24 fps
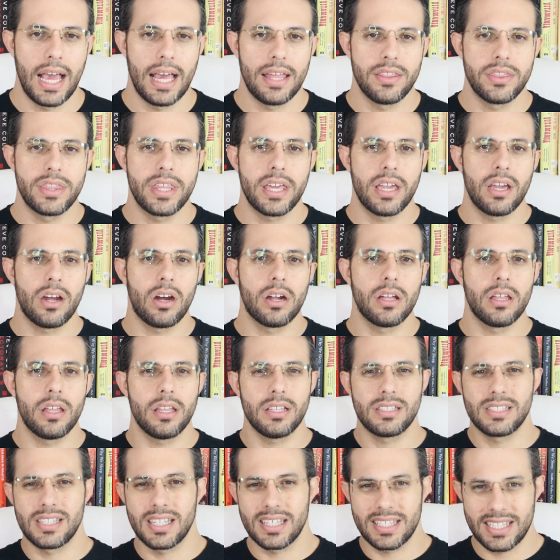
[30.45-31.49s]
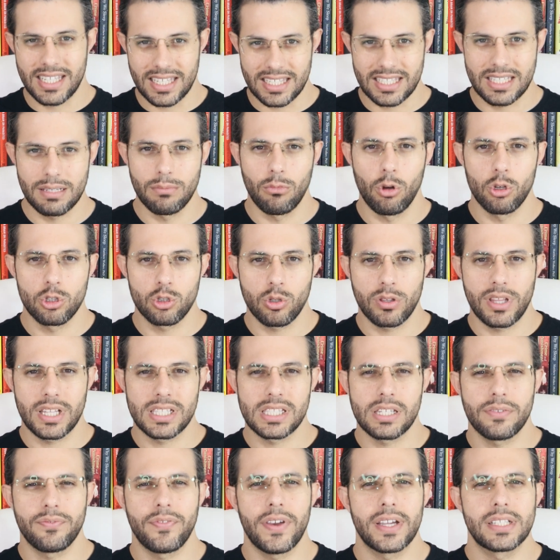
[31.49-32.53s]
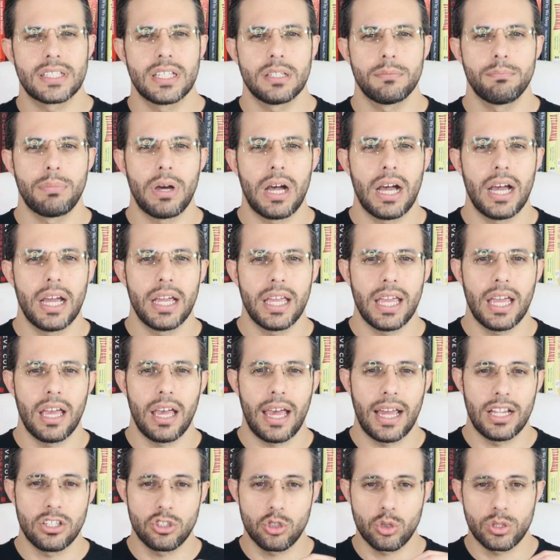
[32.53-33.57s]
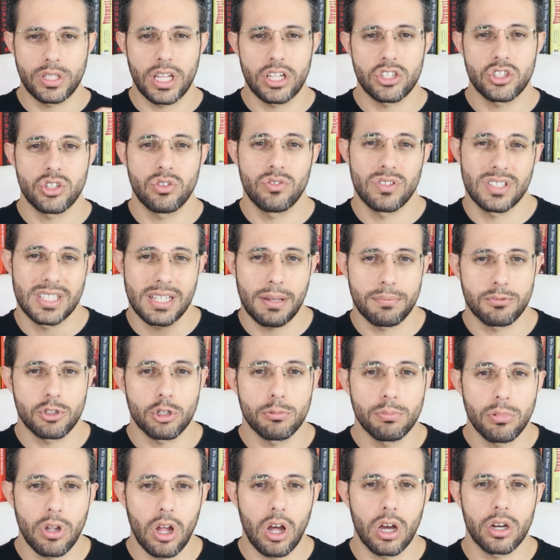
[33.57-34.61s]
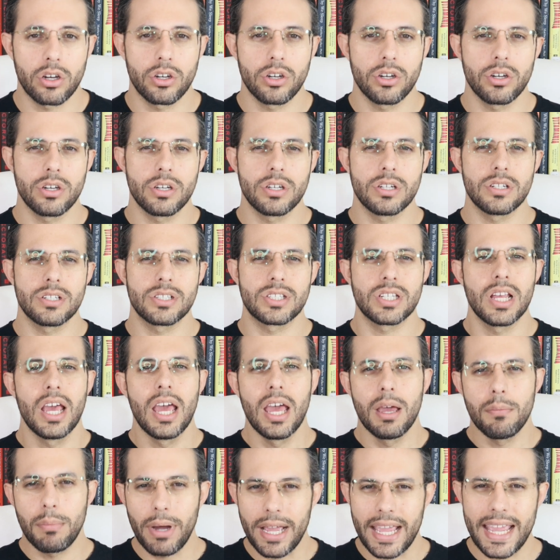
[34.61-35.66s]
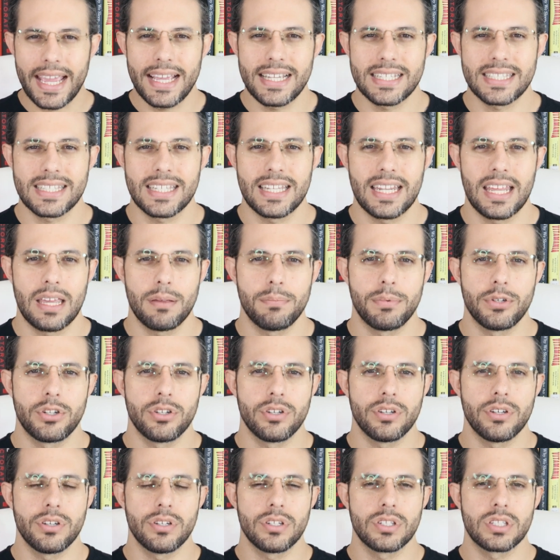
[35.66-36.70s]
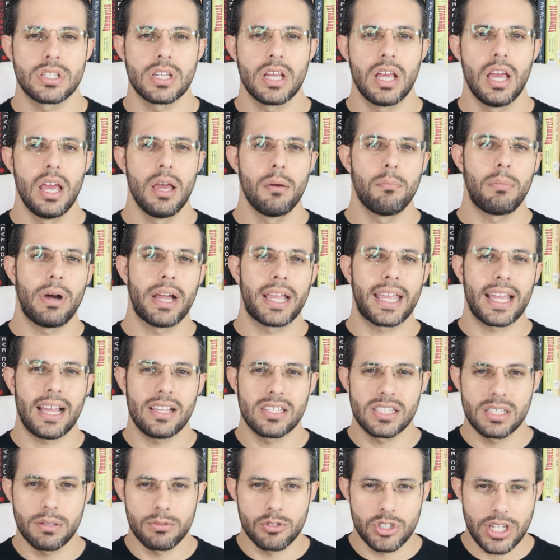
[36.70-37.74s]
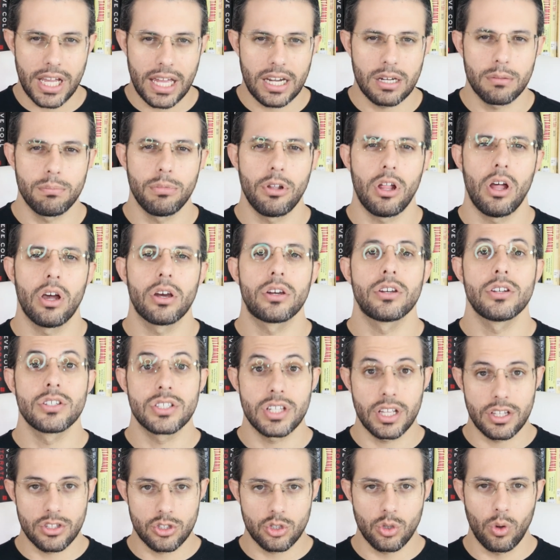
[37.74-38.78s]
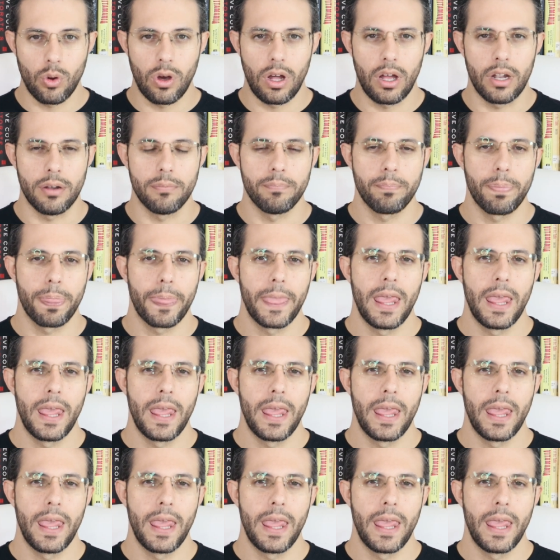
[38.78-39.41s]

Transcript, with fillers: and they are it's the system also that's affected by angiotensin receptor blockers by ace inhibitors by calcium channel blockers and so on